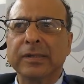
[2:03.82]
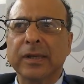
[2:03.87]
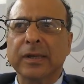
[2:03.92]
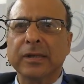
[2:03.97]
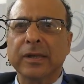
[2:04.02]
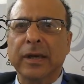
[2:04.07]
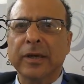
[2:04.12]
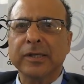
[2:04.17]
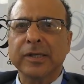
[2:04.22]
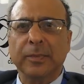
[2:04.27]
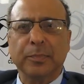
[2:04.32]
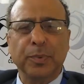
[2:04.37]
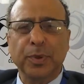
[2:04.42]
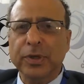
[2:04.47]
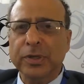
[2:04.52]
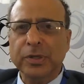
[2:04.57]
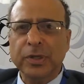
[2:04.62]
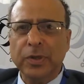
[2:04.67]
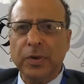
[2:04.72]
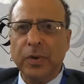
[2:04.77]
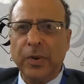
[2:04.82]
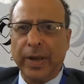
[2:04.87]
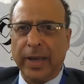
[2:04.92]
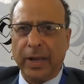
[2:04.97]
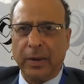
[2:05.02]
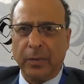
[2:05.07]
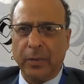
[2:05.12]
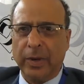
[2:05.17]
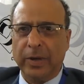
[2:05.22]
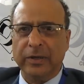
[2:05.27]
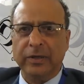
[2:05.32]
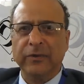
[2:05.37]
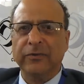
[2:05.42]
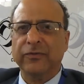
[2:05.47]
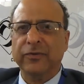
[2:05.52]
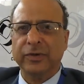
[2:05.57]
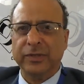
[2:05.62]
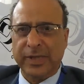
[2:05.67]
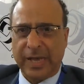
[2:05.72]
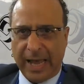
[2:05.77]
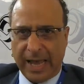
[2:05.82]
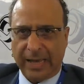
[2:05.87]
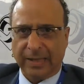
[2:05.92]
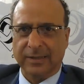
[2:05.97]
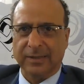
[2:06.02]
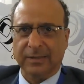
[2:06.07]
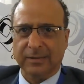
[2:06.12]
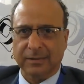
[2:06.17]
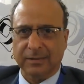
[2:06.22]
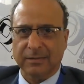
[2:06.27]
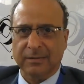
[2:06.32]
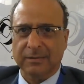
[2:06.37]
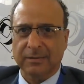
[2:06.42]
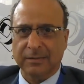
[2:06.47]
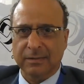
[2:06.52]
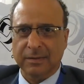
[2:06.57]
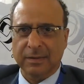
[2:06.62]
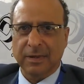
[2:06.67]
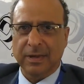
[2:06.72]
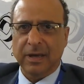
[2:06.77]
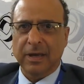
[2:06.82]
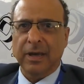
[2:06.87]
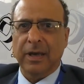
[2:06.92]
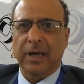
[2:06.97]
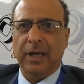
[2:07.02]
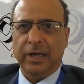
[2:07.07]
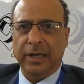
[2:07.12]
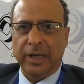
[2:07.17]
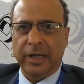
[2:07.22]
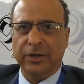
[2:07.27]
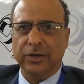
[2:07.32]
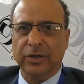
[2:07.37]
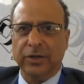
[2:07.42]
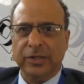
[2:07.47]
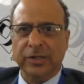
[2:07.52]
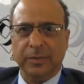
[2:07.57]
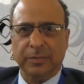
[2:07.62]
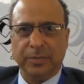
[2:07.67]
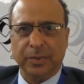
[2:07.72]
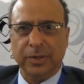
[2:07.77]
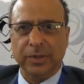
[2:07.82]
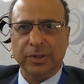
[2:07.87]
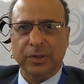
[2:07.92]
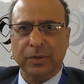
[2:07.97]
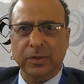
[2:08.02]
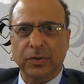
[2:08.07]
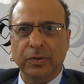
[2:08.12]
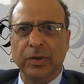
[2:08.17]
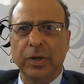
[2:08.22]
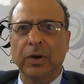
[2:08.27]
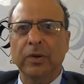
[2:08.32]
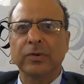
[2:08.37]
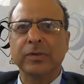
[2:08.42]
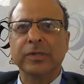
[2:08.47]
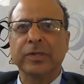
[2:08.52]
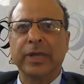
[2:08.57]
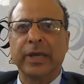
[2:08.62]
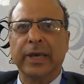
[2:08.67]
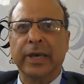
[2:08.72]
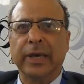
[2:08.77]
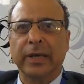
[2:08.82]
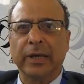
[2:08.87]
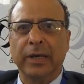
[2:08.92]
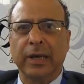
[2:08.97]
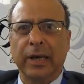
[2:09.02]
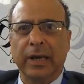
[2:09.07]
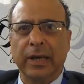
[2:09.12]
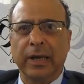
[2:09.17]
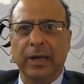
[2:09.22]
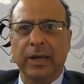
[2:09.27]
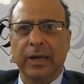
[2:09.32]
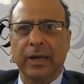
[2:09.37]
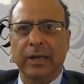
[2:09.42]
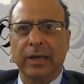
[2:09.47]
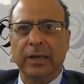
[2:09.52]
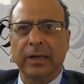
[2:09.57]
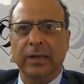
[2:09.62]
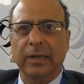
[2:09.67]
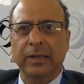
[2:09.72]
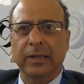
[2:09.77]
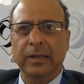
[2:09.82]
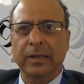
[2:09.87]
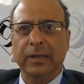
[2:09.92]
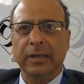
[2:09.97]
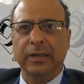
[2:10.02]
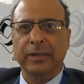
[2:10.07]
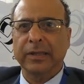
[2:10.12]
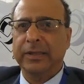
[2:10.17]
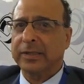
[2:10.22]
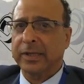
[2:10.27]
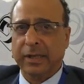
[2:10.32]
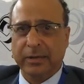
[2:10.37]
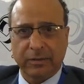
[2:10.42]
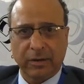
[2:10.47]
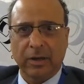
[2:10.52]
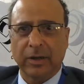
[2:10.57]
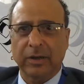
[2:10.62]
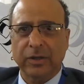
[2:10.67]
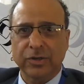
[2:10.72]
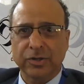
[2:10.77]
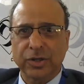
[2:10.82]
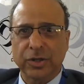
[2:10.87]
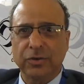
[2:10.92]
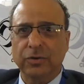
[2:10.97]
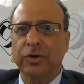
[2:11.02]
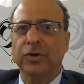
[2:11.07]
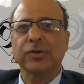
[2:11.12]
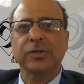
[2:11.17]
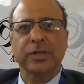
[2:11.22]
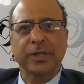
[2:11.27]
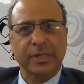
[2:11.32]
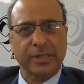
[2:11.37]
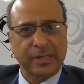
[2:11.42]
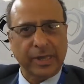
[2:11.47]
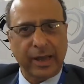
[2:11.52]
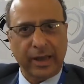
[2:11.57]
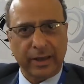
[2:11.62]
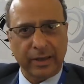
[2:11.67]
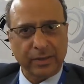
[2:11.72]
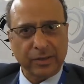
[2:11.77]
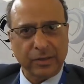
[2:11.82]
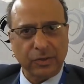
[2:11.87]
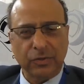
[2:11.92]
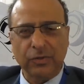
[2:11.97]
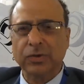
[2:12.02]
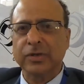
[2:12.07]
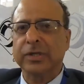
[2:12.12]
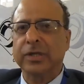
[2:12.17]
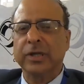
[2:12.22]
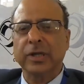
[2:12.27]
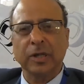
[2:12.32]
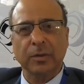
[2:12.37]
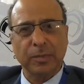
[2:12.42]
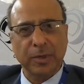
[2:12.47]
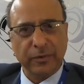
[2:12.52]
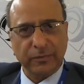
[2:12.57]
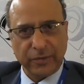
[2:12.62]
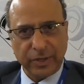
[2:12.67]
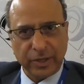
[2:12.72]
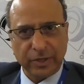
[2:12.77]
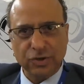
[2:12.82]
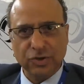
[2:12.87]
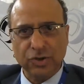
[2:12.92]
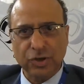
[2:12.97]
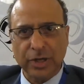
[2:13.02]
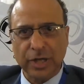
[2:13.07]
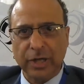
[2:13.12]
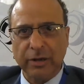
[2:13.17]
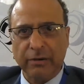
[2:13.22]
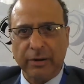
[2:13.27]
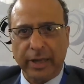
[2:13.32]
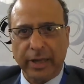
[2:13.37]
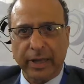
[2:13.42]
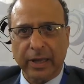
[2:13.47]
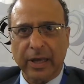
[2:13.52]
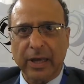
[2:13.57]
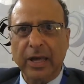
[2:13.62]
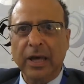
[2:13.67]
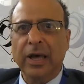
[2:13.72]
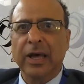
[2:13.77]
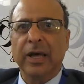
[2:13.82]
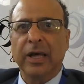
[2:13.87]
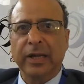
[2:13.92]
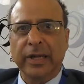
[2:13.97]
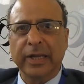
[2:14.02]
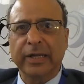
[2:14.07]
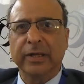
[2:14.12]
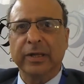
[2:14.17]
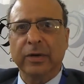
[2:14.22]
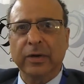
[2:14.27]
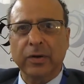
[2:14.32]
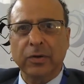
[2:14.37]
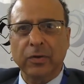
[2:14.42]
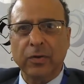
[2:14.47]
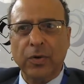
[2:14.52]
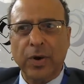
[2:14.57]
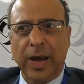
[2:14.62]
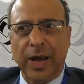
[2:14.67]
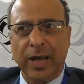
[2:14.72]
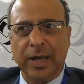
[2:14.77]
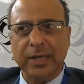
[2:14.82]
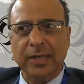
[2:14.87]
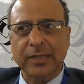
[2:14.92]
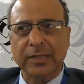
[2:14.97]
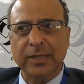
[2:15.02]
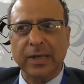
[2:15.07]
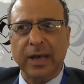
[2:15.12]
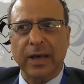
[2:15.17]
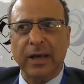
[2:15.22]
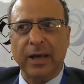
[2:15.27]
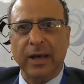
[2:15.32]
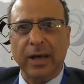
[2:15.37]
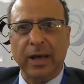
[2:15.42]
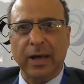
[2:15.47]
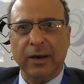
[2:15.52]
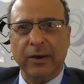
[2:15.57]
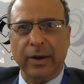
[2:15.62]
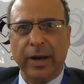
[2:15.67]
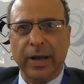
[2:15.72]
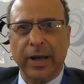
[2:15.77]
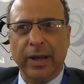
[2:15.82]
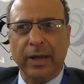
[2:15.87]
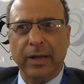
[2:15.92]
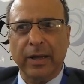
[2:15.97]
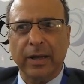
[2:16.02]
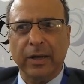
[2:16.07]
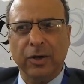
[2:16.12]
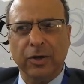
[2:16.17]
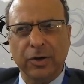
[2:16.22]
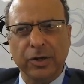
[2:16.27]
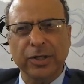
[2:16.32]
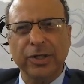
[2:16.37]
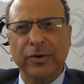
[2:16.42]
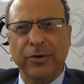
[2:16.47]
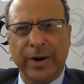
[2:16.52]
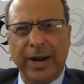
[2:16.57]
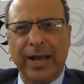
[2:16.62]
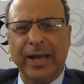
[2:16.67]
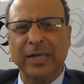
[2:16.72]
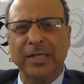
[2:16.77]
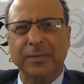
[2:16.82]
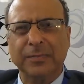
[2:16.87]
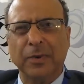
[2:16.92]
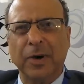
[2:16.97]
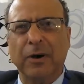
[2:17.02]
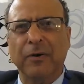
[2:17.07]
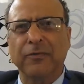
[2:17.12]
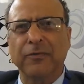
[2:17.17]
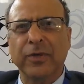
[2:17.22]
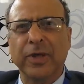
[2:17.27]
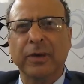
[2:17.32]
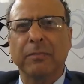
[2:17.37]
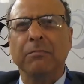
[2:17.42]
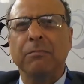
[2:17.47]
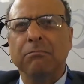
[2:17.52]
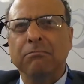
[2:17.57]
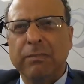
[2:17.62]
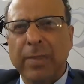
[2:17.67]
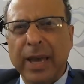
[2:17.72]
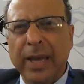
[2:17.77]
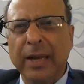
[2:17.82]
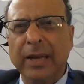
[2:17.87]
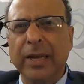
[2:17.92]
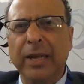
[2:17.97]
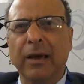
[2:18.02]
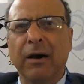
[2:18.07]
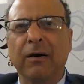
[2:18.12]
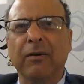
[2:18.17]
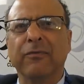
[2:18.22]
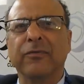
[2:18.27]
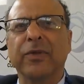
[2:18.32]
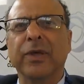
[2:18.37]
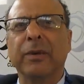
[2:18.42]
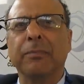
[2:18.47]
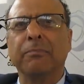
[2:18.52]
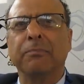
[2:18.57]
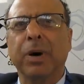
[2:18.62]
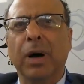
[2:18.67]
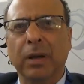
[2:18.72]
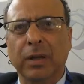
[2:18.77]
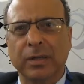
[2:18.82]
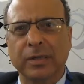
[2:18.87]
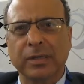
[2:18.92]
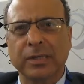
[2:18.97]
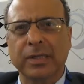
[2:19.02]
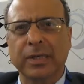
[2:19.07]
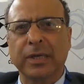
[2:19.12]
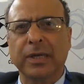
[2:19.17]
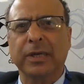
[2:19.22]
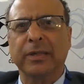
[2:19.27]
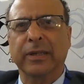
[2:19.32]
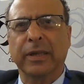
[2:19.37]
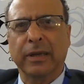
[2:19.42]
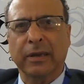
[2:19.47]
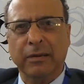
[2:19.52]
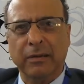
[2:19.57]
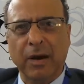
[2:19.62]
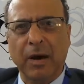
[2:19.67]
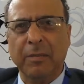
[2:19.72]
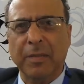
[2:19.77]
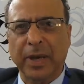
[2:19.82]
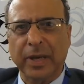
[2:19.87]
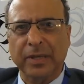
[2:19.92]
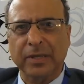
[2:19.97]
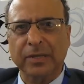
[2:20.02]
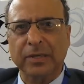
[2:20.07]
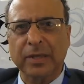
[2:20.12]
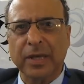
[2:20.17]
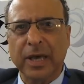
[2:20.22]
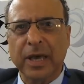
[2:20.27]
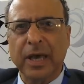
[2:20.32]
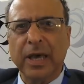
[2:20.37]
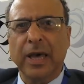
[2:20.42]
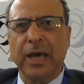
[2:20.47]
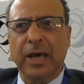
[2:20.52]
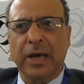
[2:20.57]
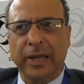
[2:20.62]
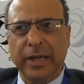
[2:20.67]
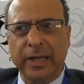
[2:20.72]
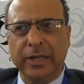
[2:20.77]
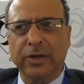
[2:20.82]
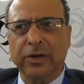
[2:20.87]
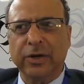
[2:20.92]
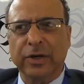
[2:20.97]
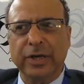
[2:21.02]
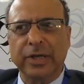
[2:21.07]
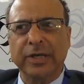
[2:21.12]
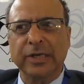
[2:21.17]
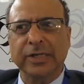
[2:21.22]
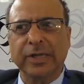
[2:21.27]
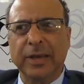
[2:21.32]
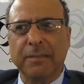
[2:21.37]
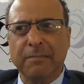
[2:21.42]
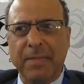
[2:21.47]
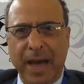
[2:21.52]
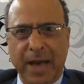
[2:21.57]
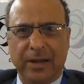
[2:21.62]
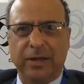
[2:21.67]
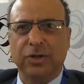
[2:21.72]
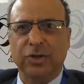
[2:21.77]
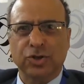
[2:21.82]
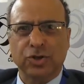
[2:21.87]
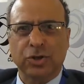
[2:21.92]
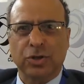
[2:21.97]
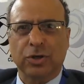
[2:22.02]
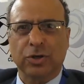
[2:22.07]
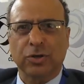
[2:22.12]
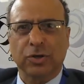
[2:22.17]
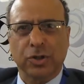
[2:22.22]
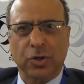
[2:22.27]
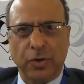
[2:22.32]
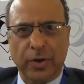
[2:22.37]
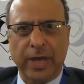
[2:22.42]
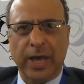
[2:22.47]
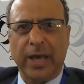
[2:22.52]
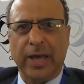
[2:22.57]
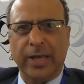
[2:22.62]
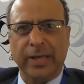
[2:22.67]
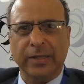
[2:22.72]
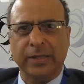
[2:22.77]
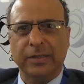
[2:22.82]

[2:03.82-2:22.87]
a person who can wear different hats. A leader is a person who knows the technology, who knows the science, who knows a little bit of the engineering. A leader who has a good grasp of mainly of the policy and the economics. A leader is a manager, so he